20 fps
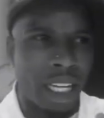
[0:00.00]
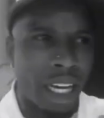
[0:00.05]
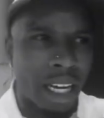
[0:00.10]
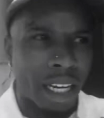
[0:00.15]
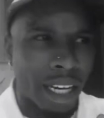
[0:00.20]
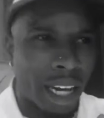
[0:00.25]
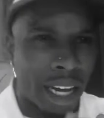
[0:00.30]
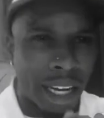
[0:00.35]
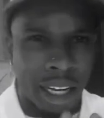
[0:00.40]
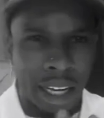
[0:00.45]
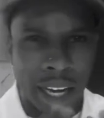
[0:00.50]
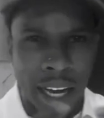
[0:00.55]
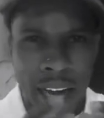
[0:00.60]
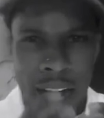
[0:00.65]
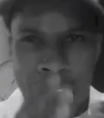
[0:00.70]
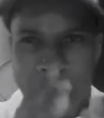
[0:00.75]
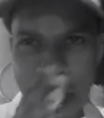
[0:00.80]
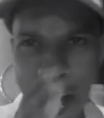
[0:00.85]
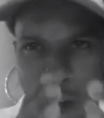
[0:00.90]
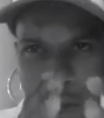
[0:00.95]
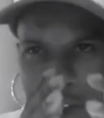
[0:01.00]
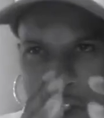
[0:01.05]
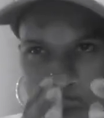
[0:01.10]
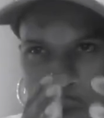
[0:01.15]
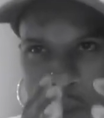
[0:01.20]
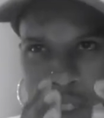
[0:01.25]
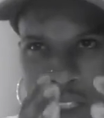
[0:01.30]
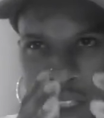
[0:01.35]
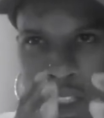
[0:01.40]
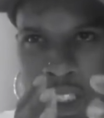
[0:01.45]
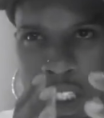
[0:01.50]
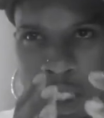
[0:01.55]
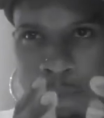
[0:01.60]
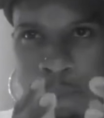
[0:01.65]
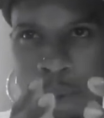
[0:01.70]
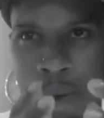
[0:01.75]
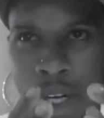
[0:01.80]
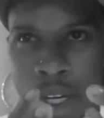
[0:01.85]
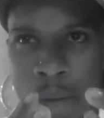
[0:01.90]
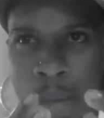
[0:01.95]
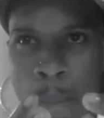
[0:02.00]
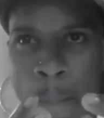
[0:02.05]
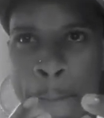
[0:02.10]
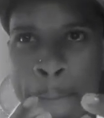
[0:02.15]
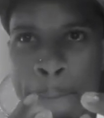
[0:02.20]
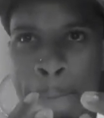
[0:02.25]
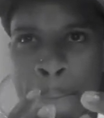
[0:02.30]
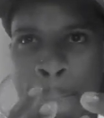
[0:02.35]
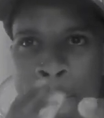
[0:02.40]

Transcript: understand like how this works at this point.